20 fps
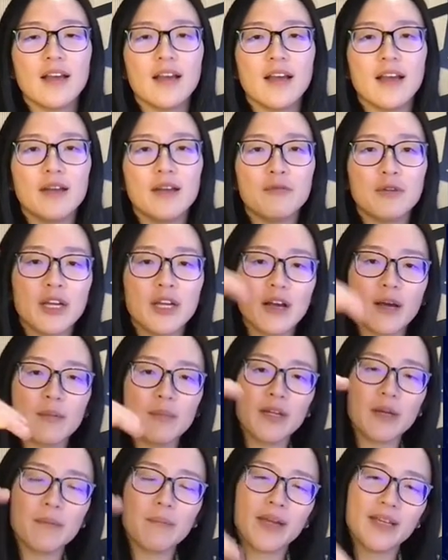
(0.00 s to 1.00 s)
And we
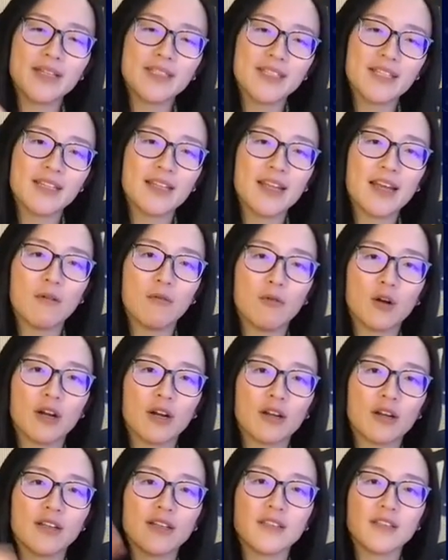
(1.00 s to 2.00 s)
copy and paste the
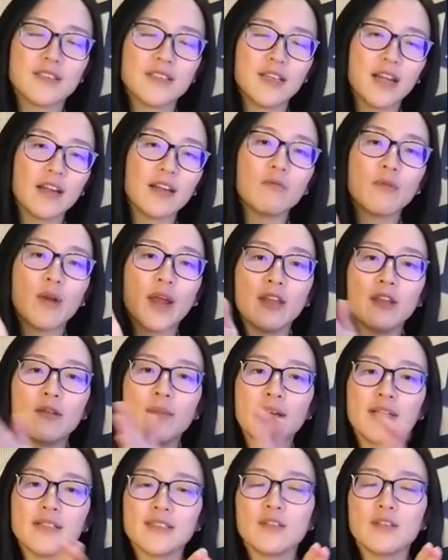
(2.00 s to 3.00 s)
network, started
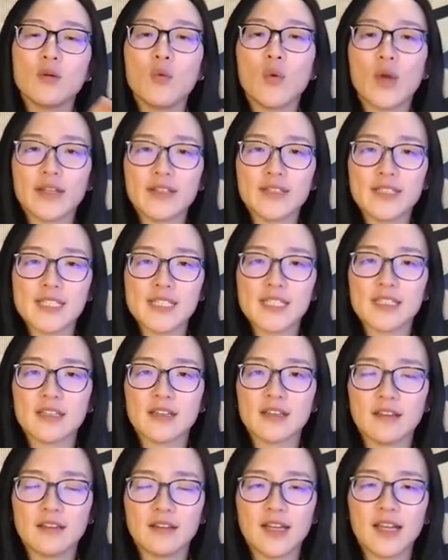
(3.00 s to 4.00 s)
randomizing the
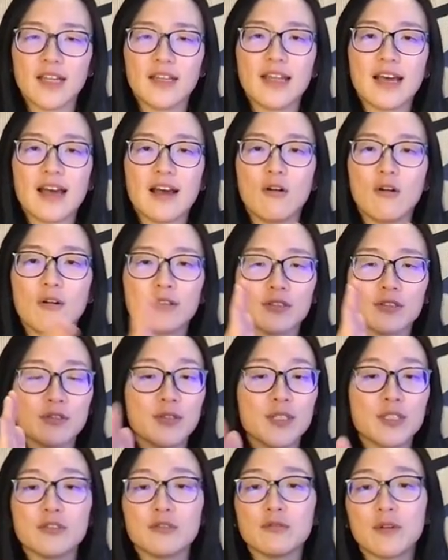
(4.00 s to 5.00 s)
weights. And now as
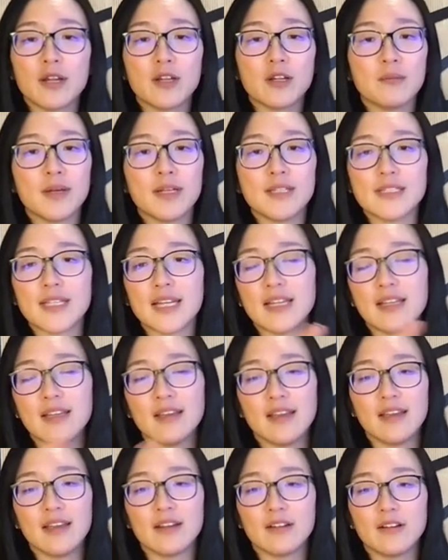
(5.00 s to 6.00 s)
soon as you randomize any
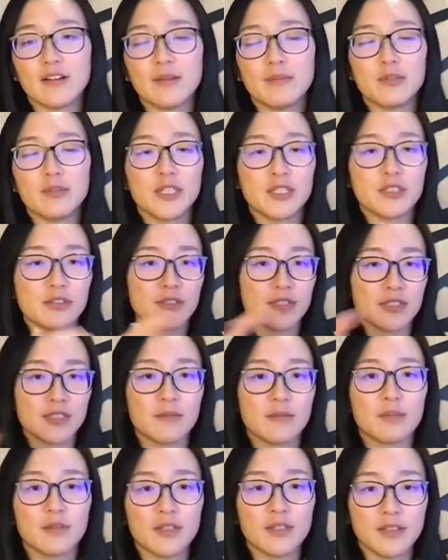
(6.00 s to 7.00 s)
layer, a prediction is
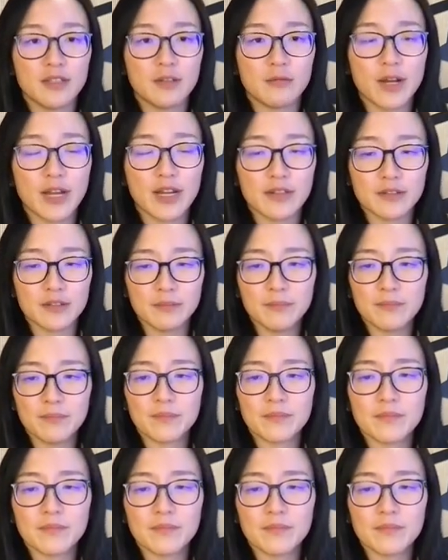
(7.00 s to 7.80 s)
completely random.